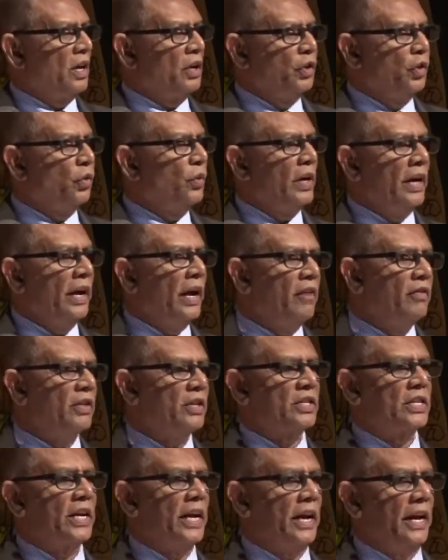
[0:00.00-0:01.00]
you will never
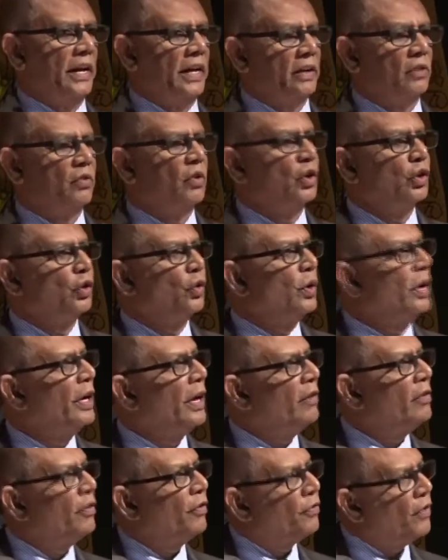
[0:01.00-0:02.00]
you will
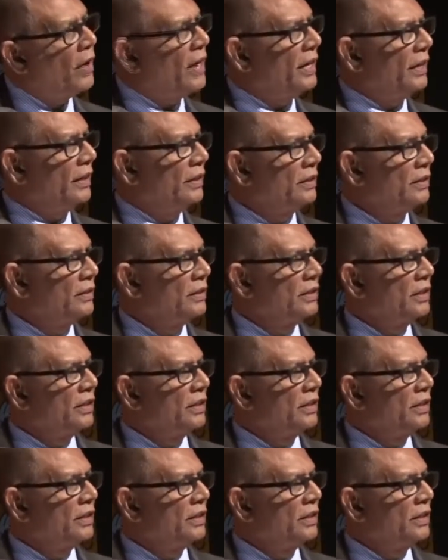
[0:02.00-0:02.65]
never find